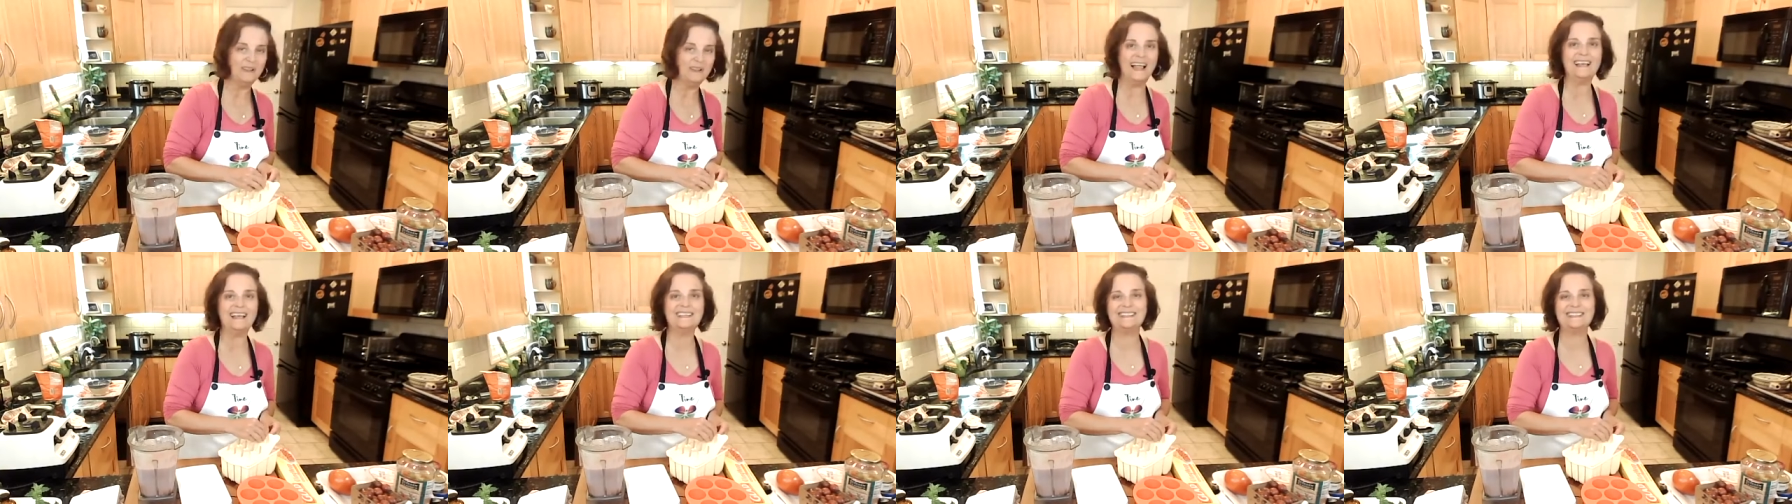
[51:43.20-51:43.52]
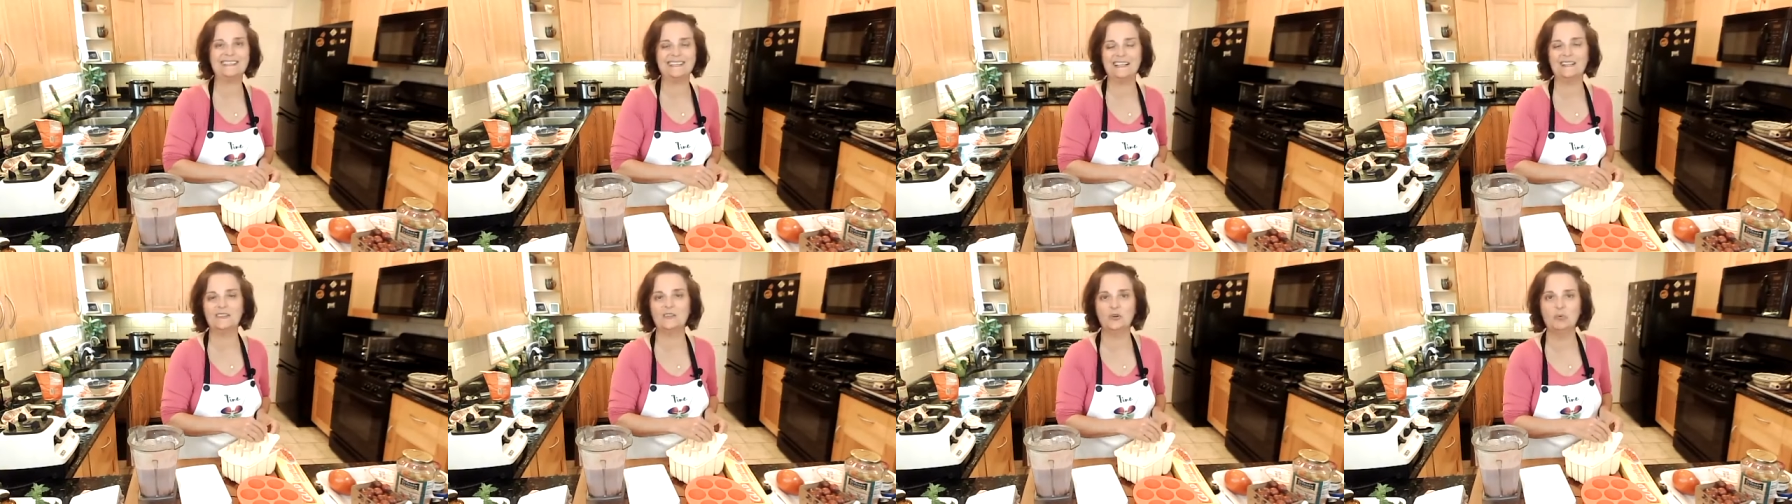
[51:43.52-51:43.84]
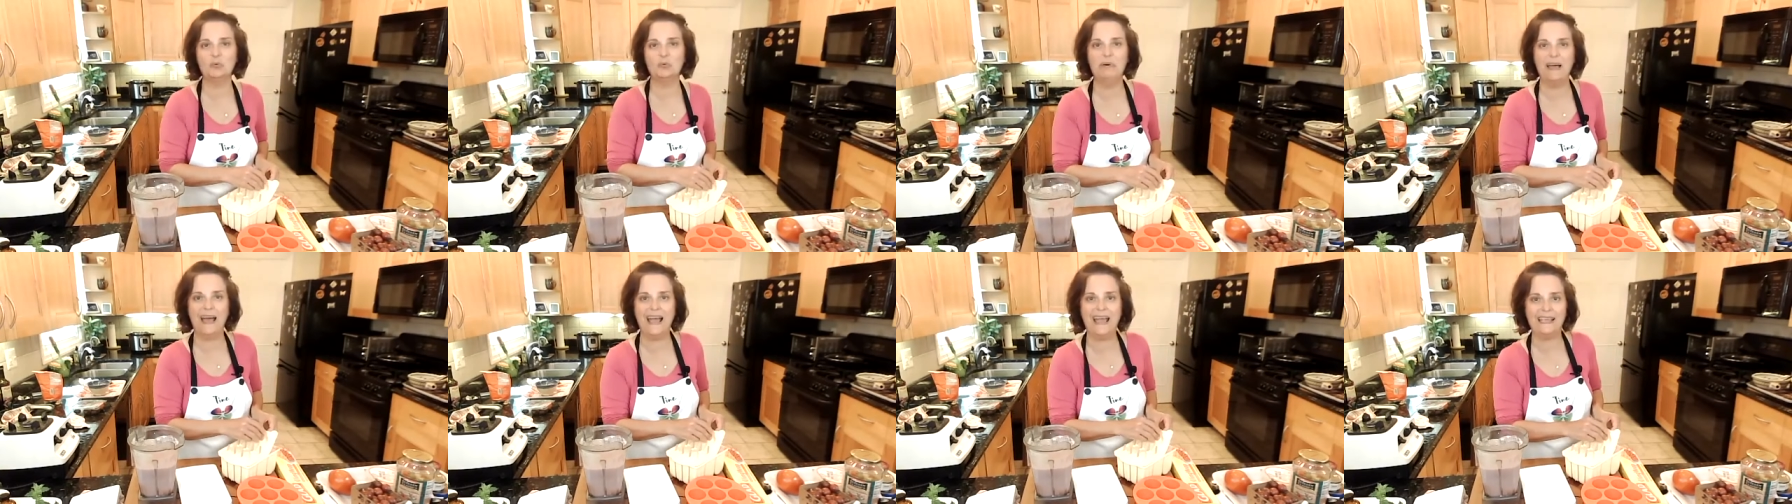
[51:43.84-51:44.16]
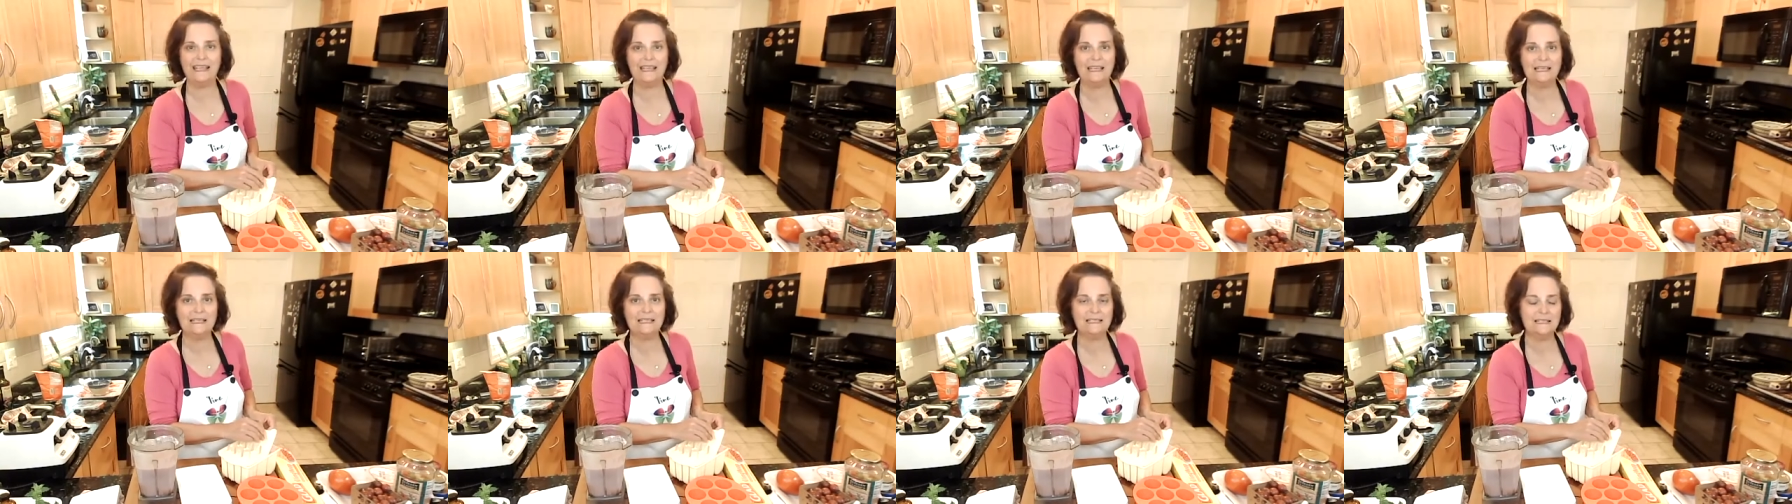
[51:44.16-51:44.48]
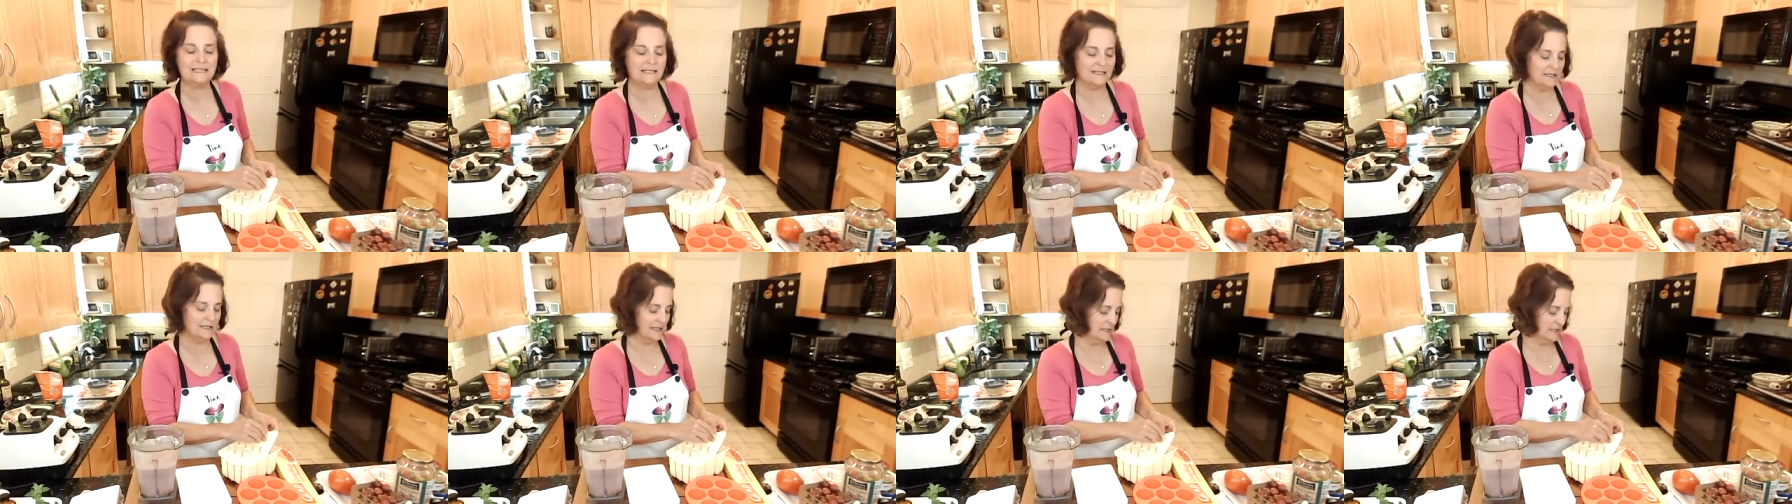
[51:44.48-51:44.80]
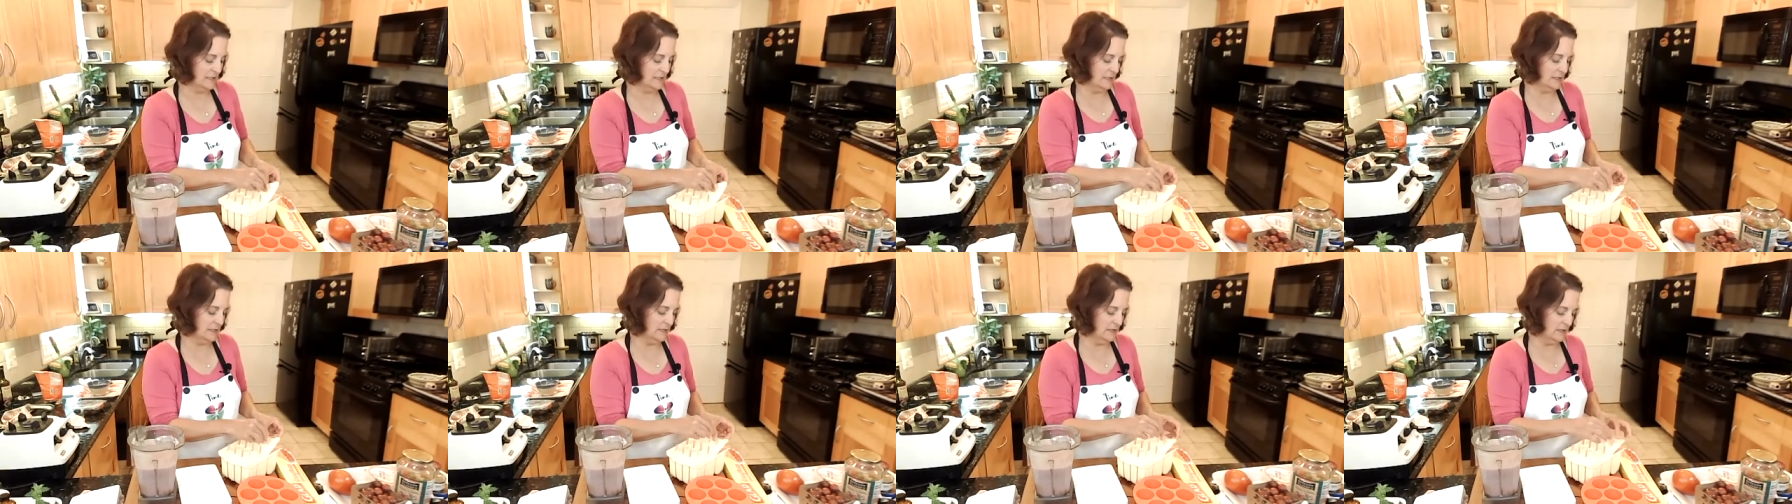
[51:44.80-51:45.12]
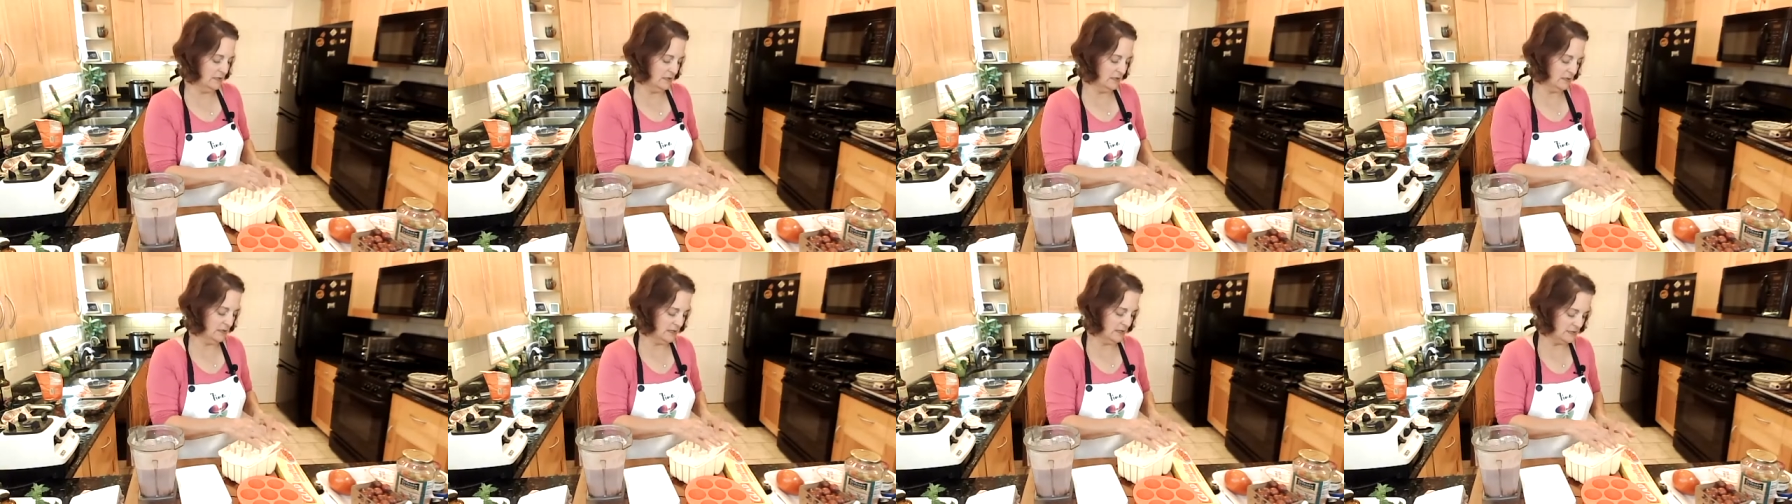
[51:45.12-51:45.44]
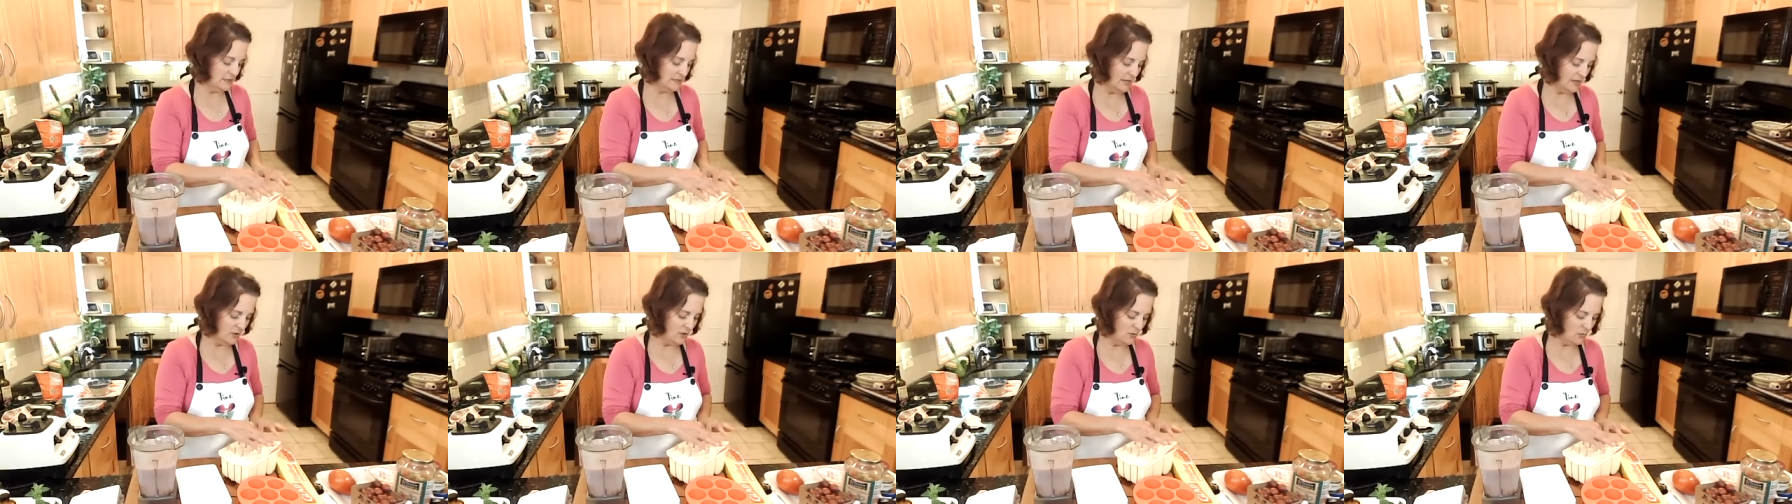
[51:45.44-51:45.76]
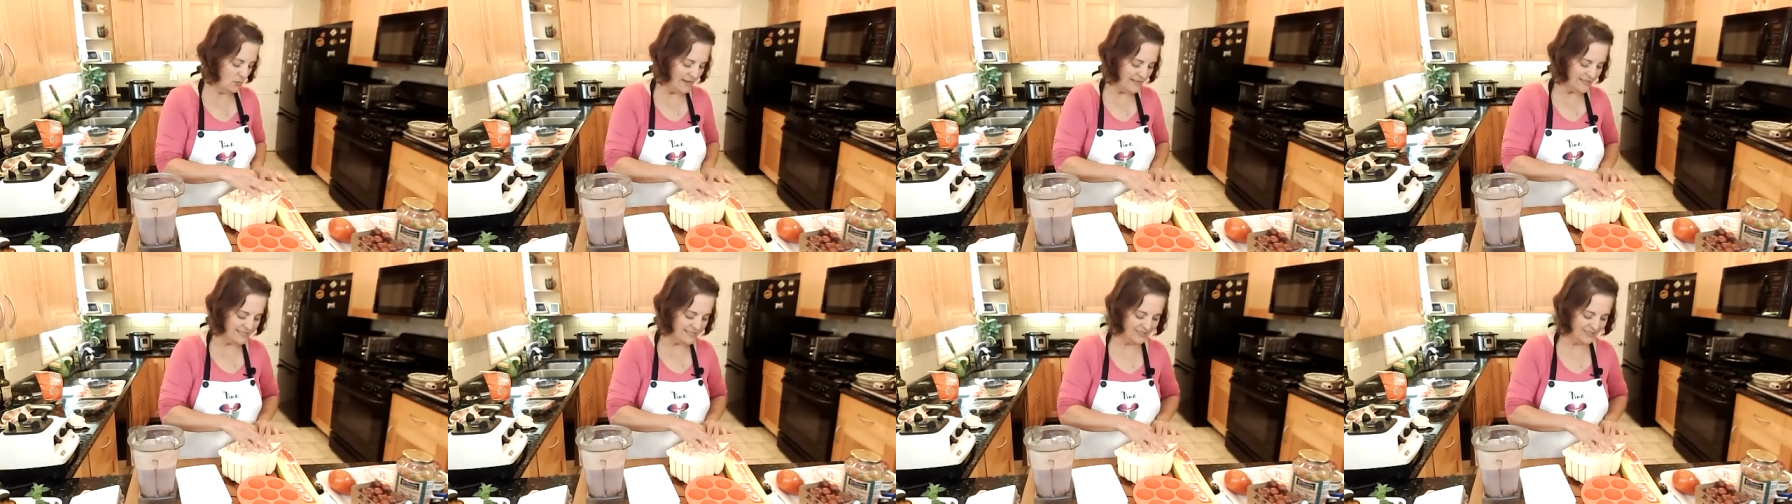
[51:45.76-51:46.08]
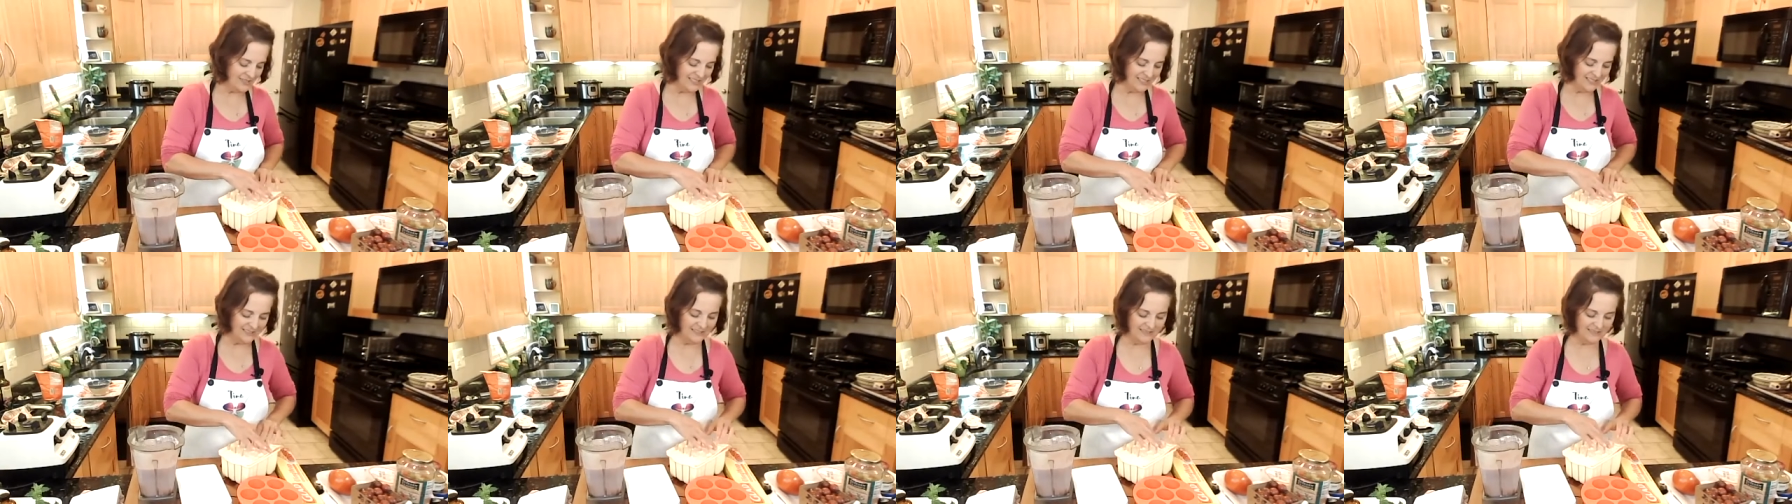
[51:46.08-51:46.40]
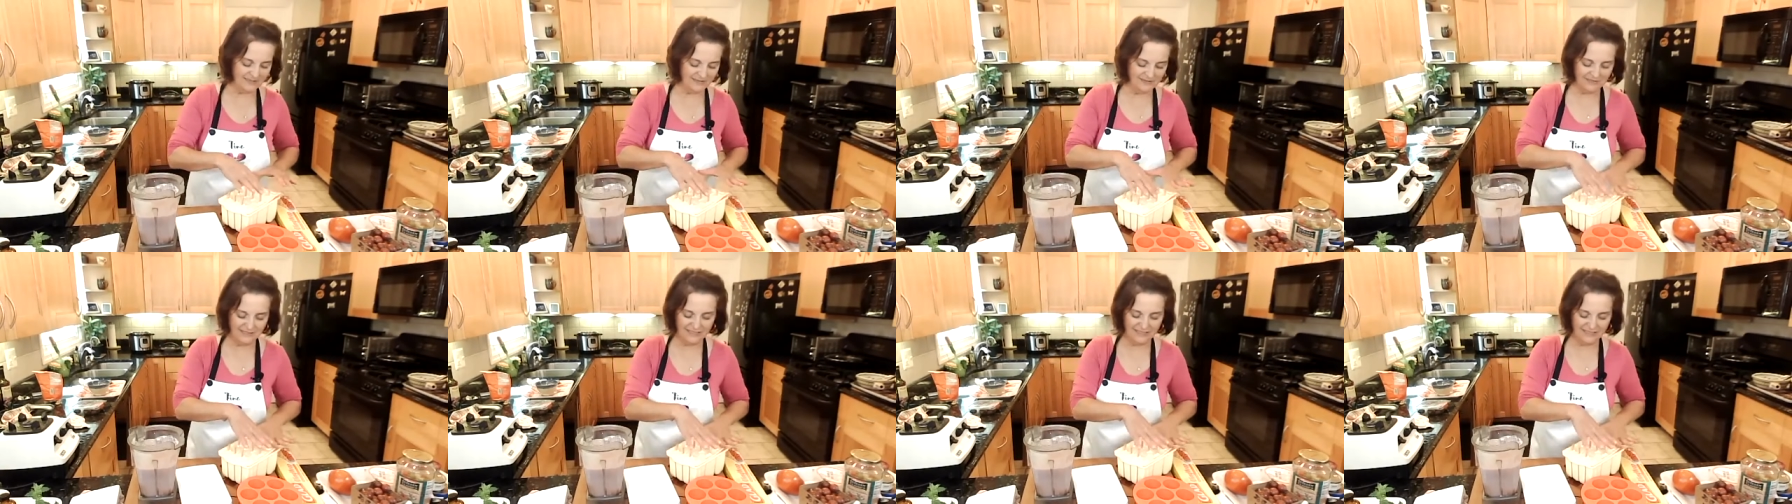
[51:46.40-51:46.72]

plastic little baggies because otherwise it can